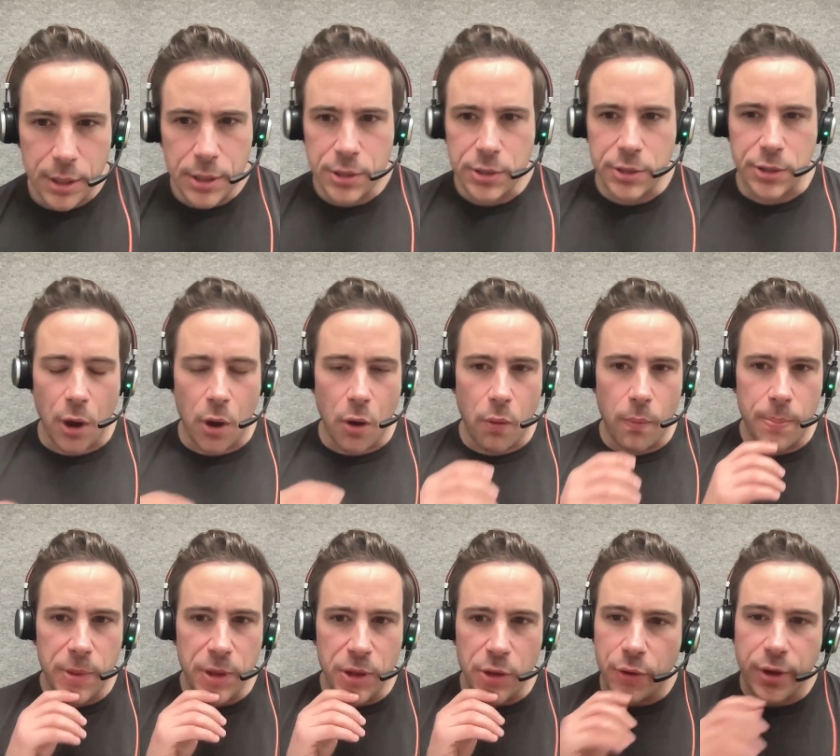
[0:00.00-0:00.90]
So
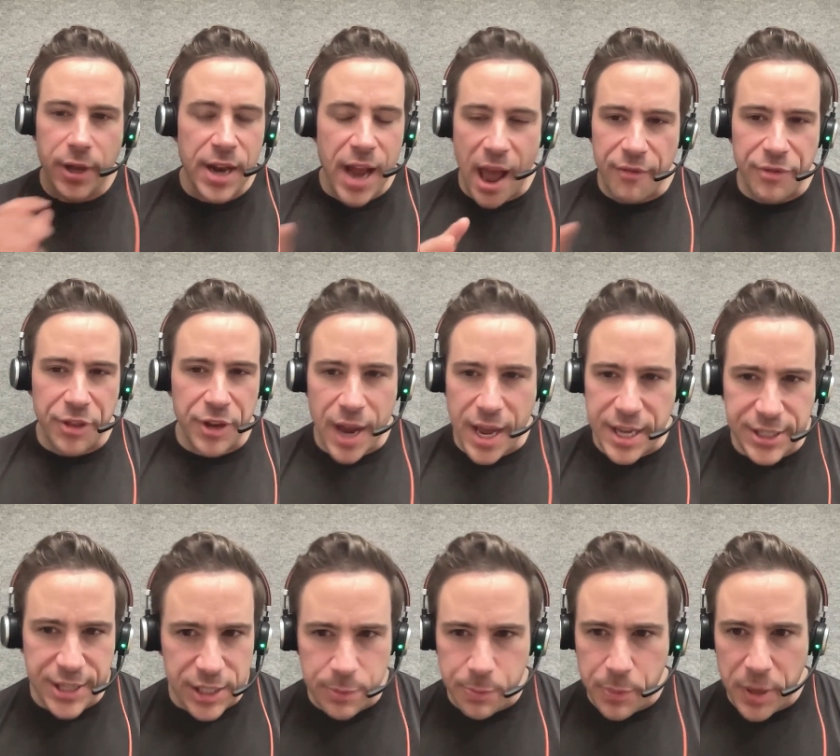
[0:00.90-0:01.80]
you can have the
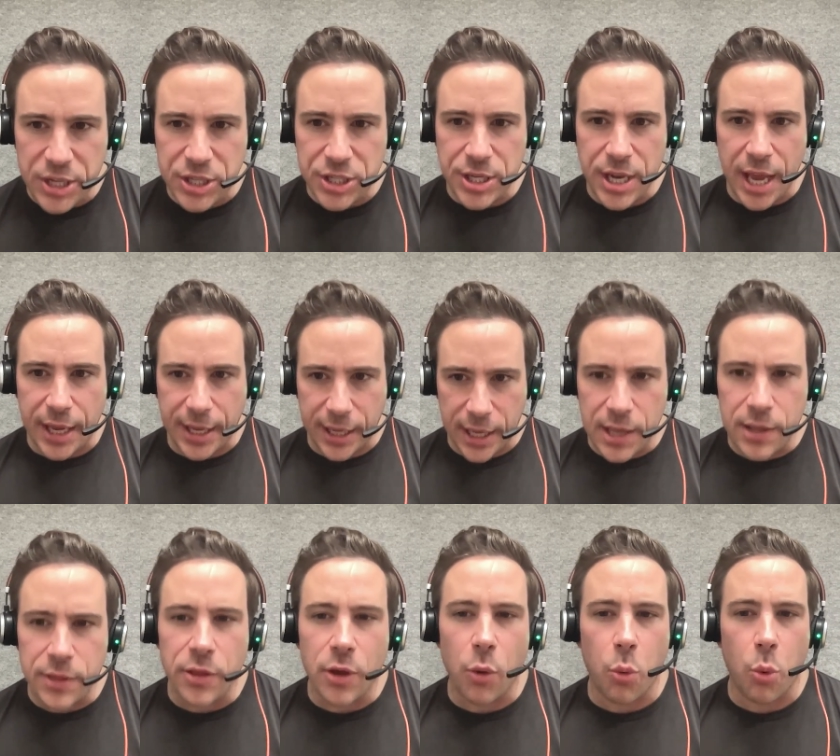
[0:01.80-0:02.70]
nicest pitch deck
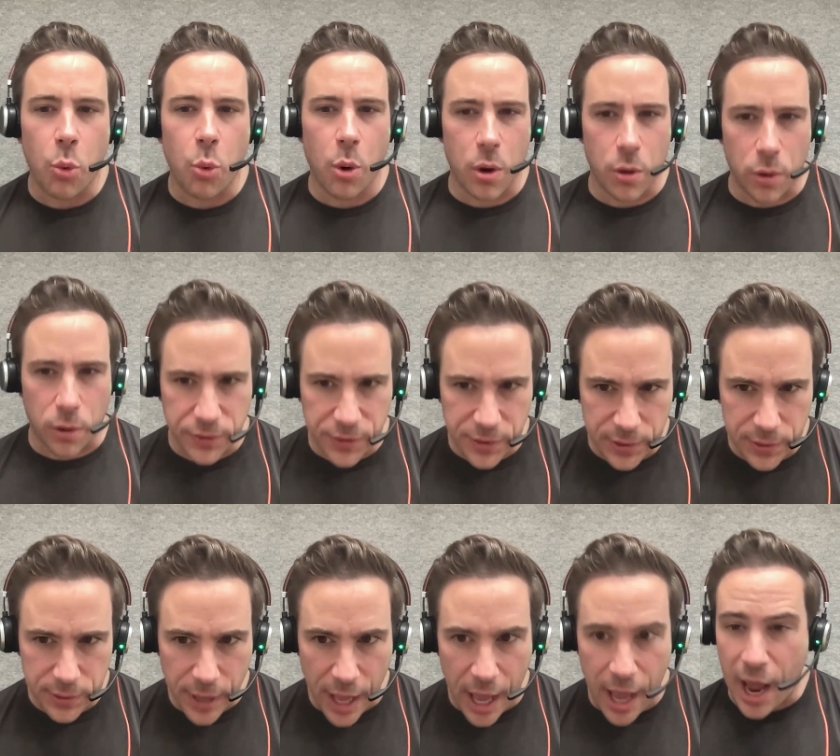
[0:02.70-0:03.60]
in the world,
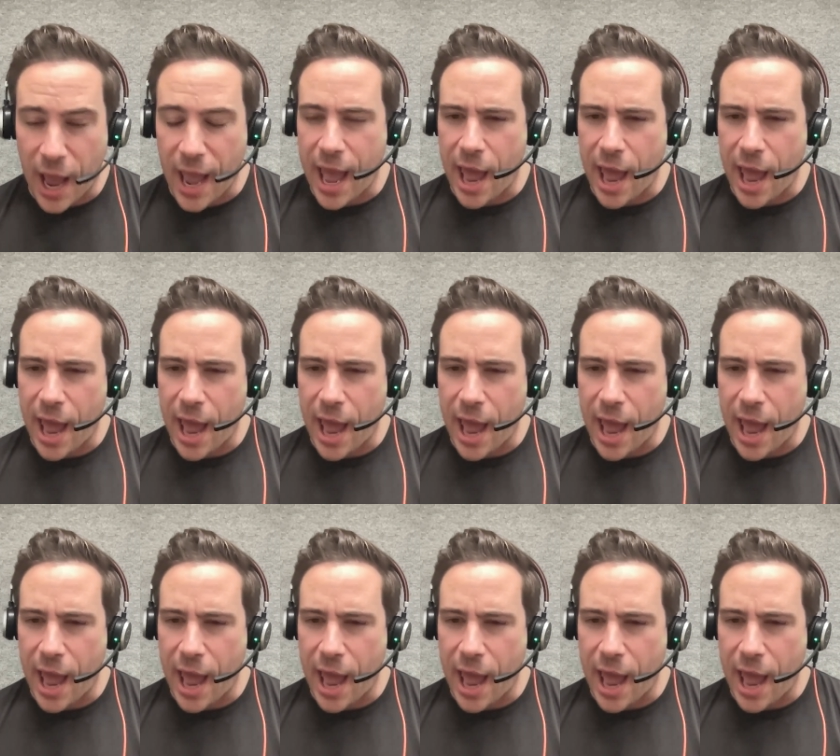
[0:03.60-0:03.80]
and I